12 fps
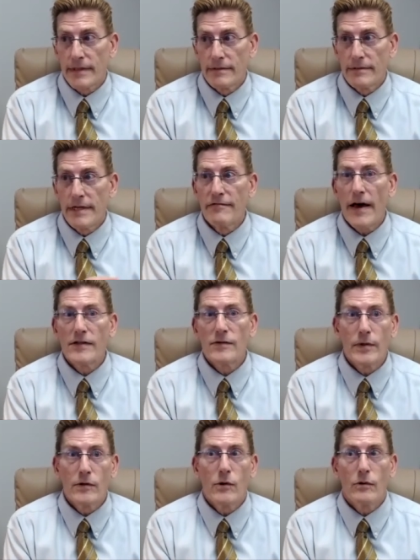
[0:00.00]

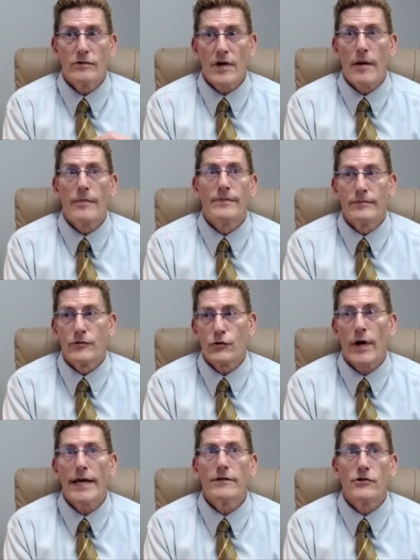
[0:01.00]
investment news, our
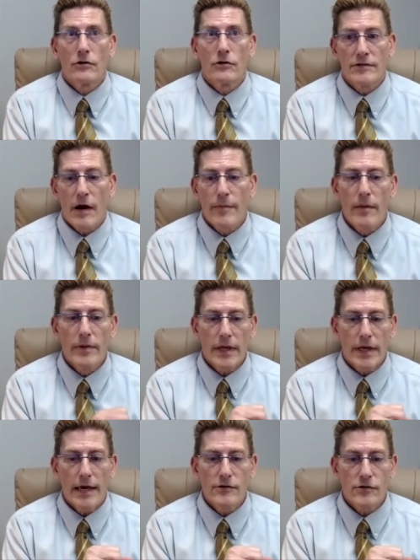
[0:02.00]
trade journals, our
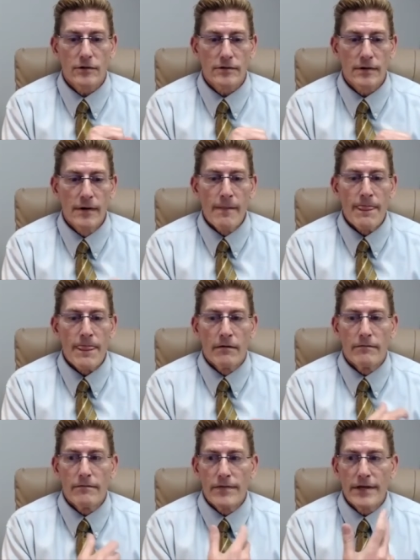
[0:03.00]
publications.
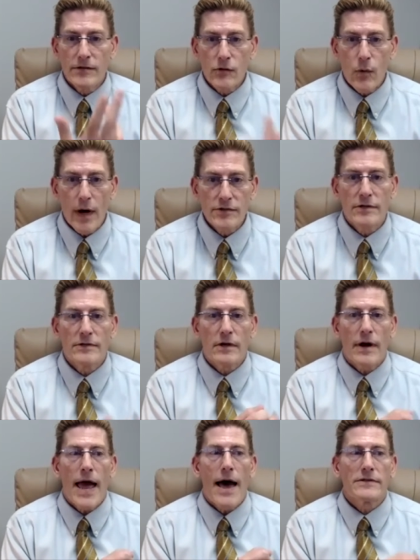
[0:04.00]
These questions
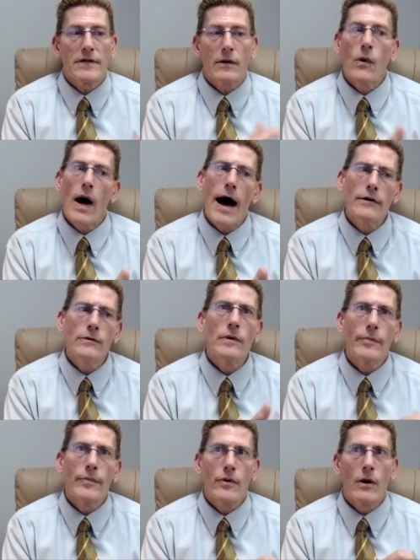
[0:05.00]
are asked like, well, how do you
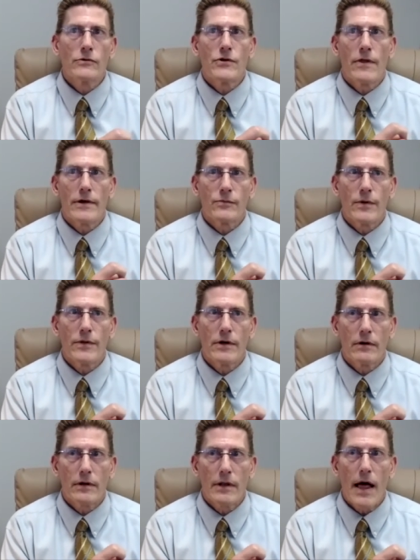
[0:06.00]
approach this with
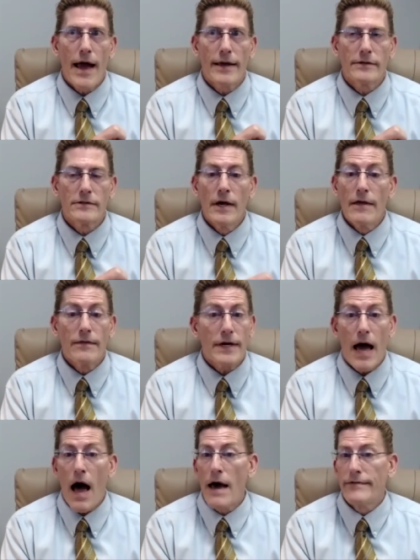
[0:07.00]
your clients?
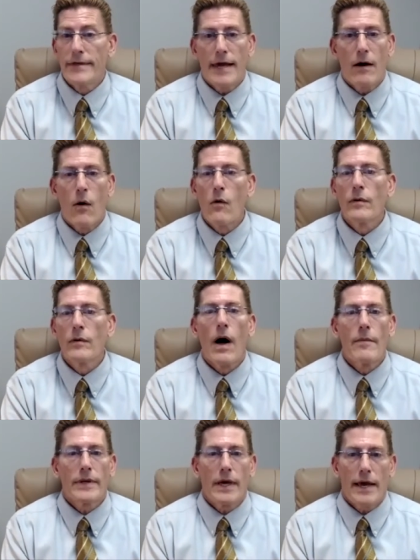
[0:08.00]
The the
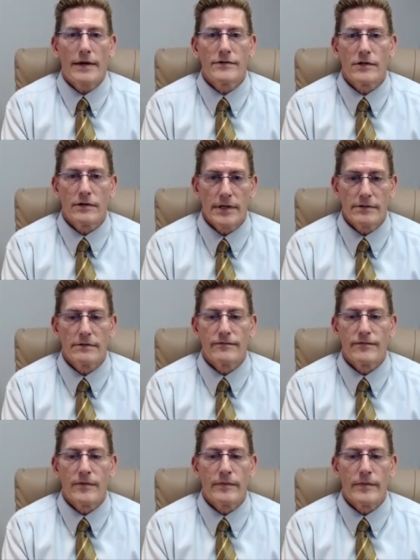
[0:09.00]
overwhelming answer is
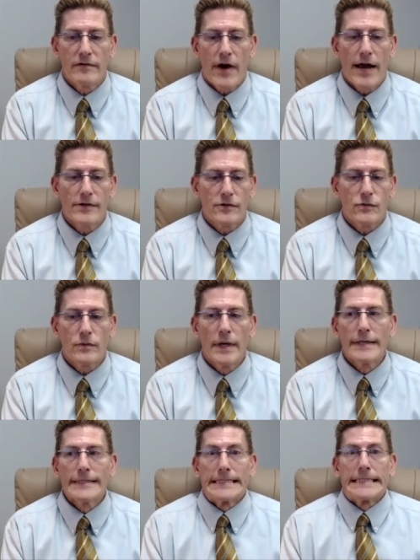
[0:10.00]
from advisors,
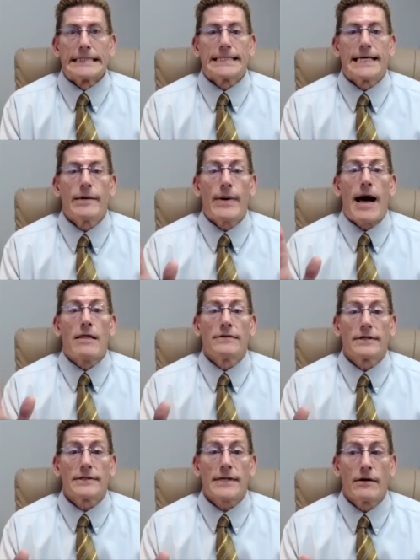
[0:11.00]
keep
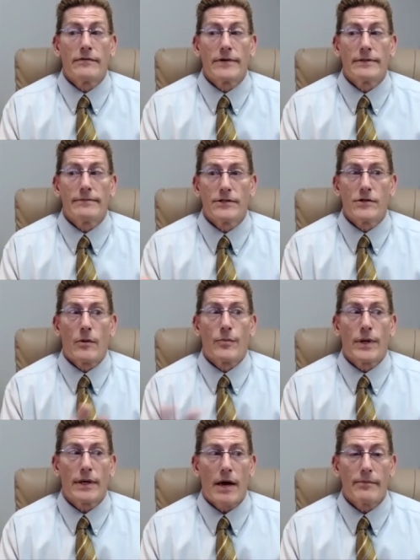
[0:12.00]
politics out of it. Just don't
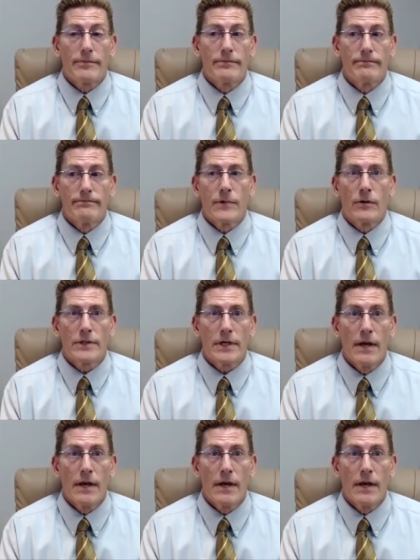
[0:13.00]
bring it up. Don't